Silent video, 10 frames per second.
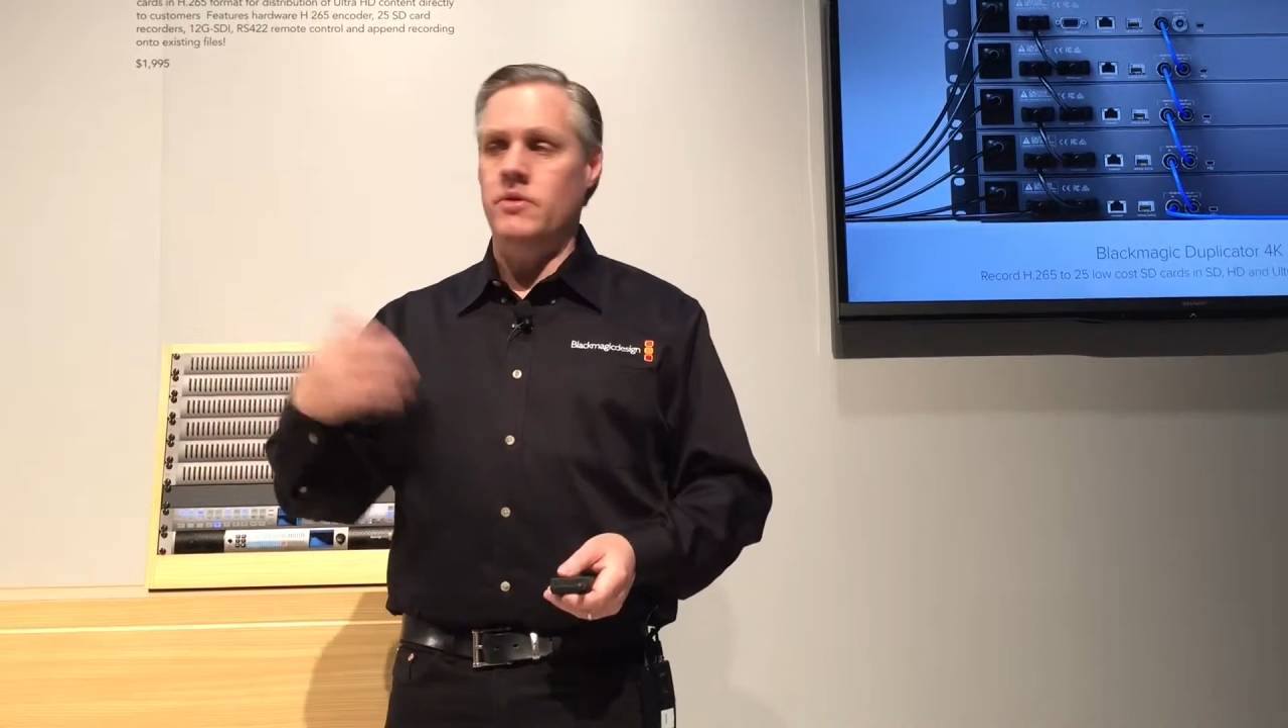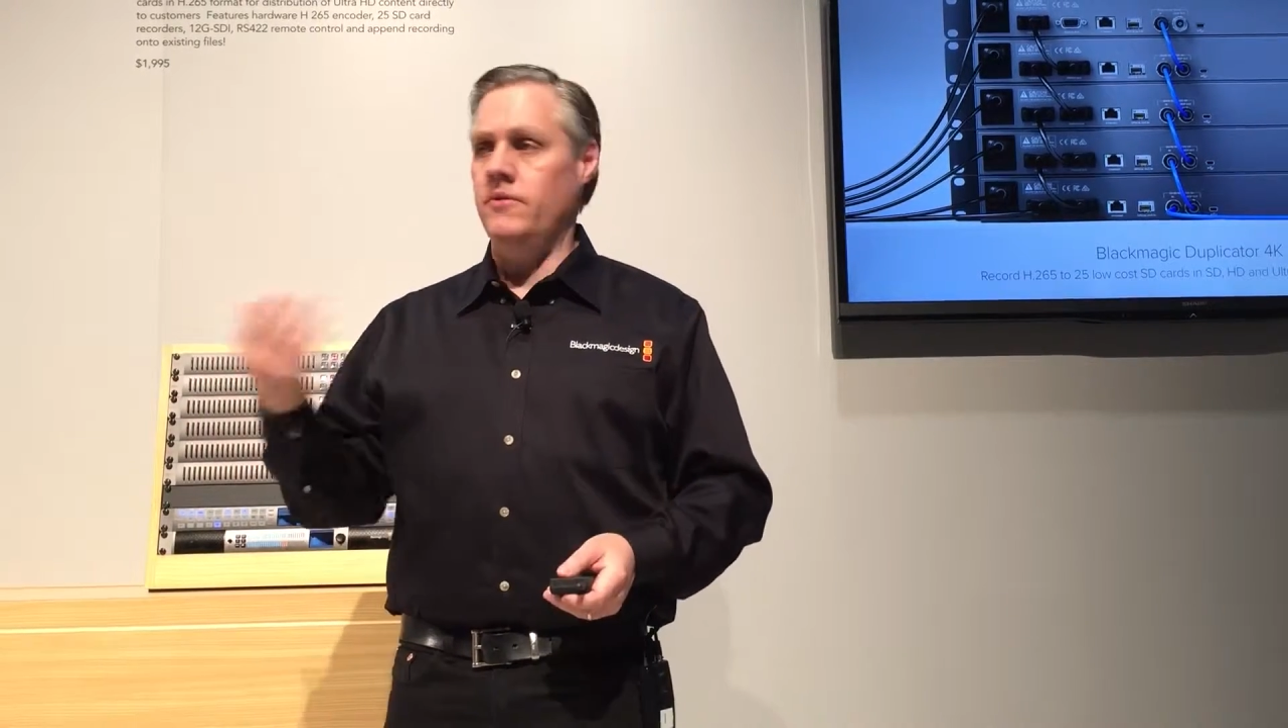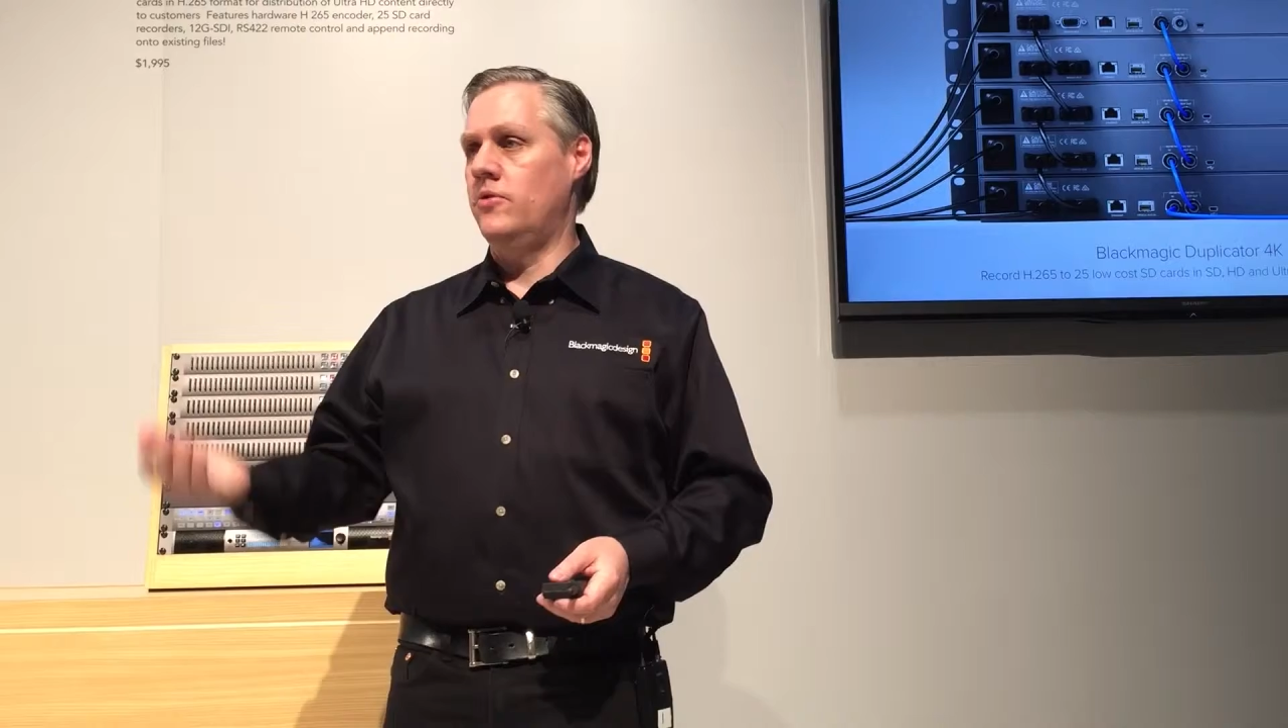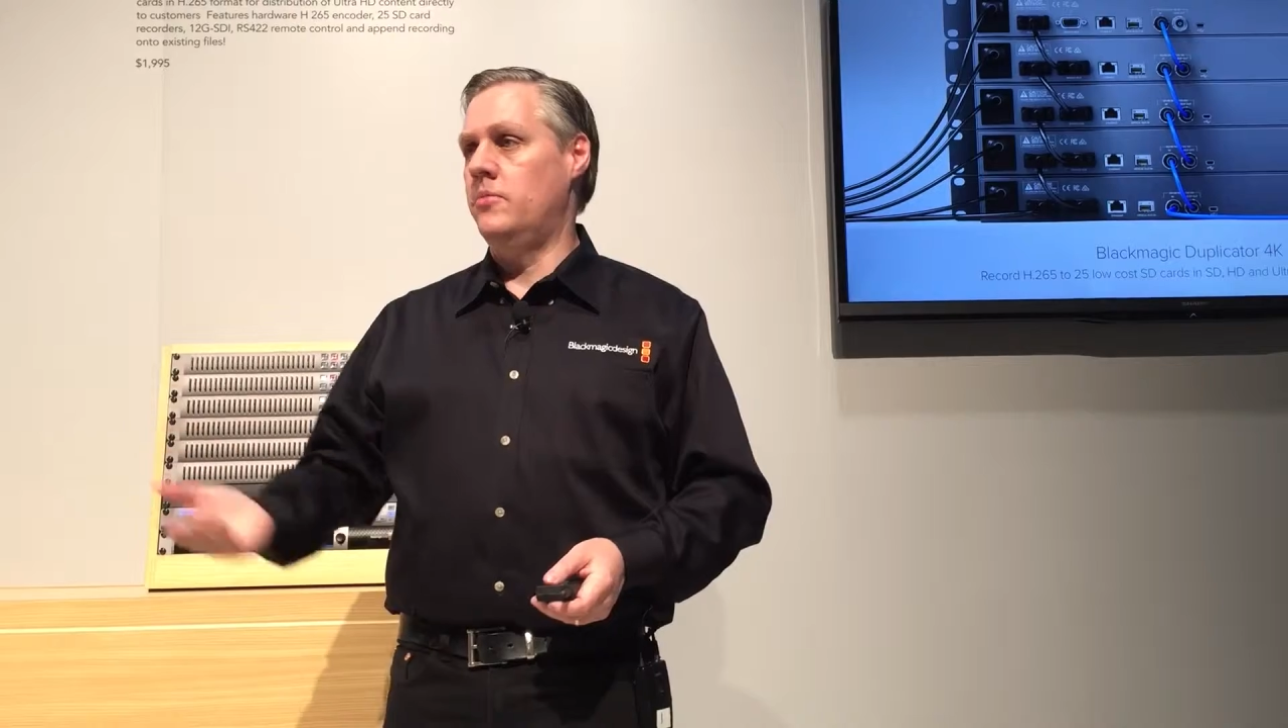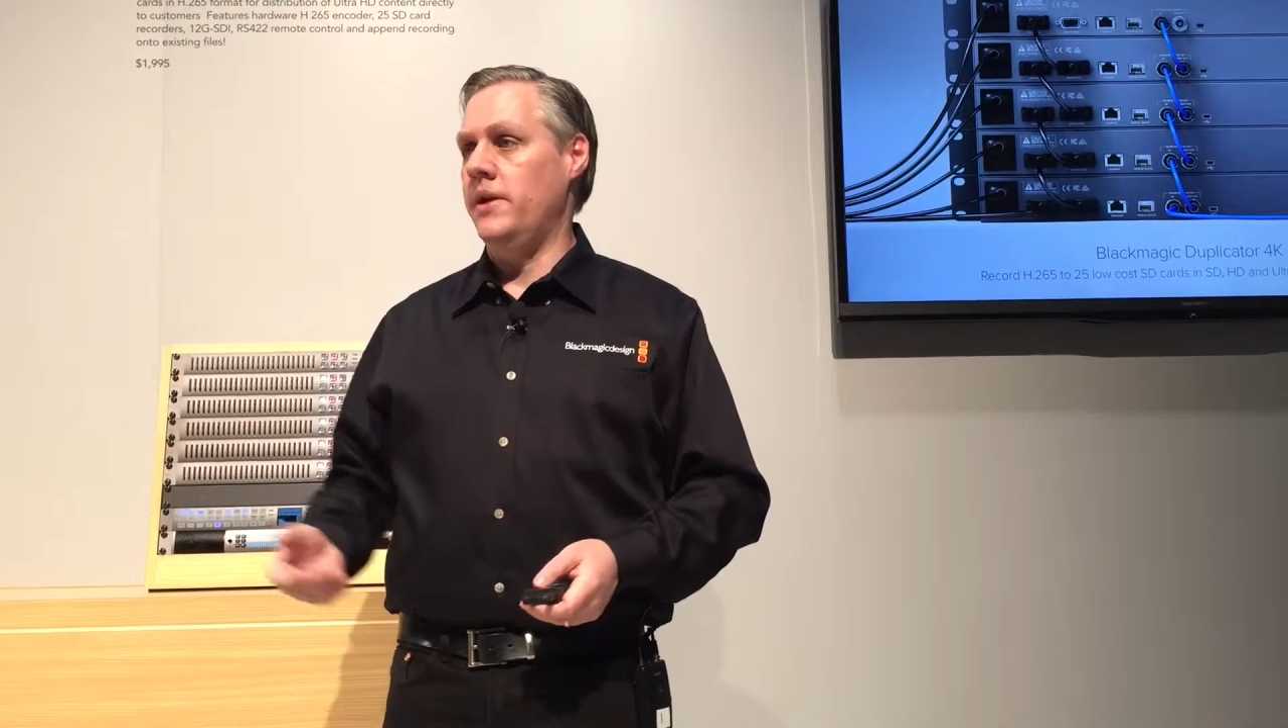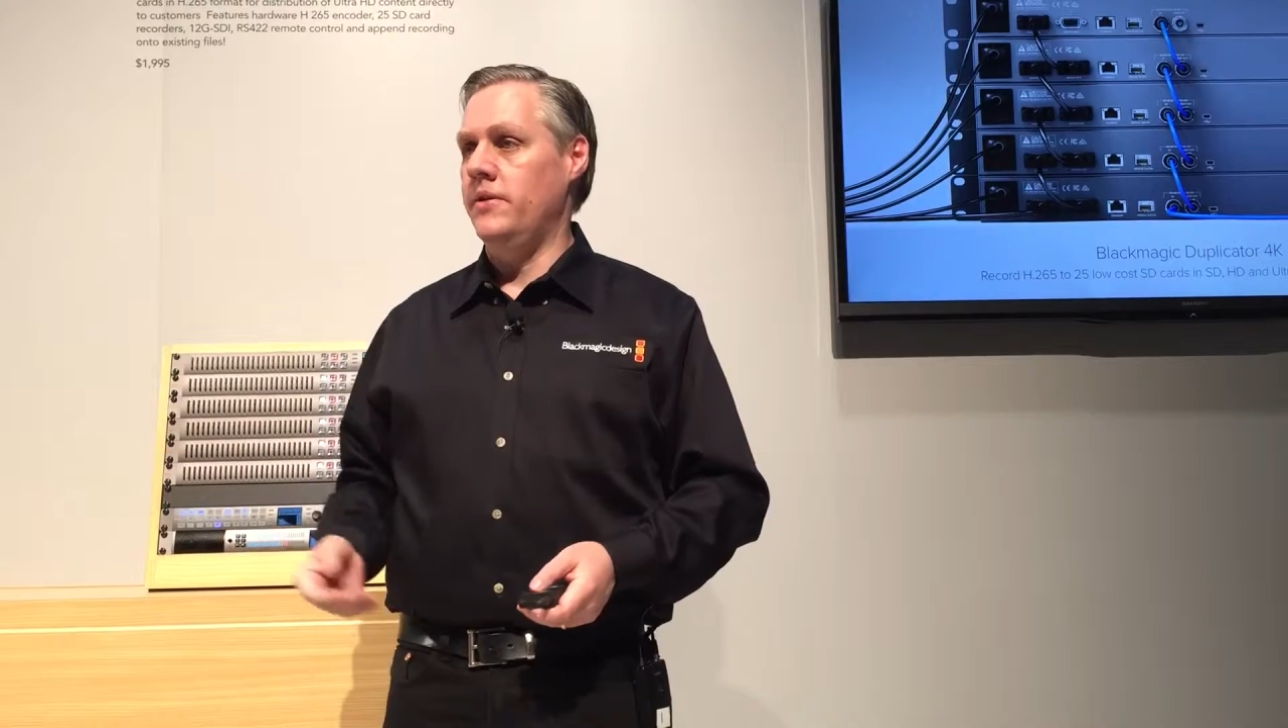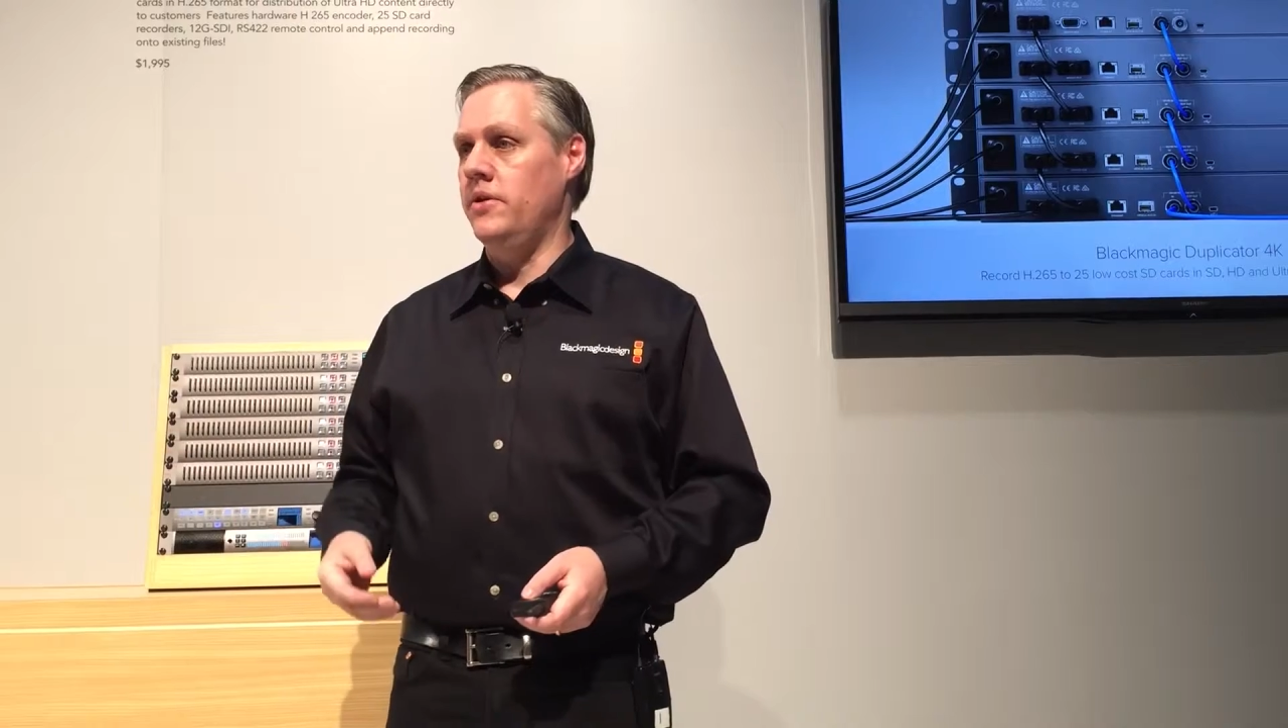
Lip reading: you can reformat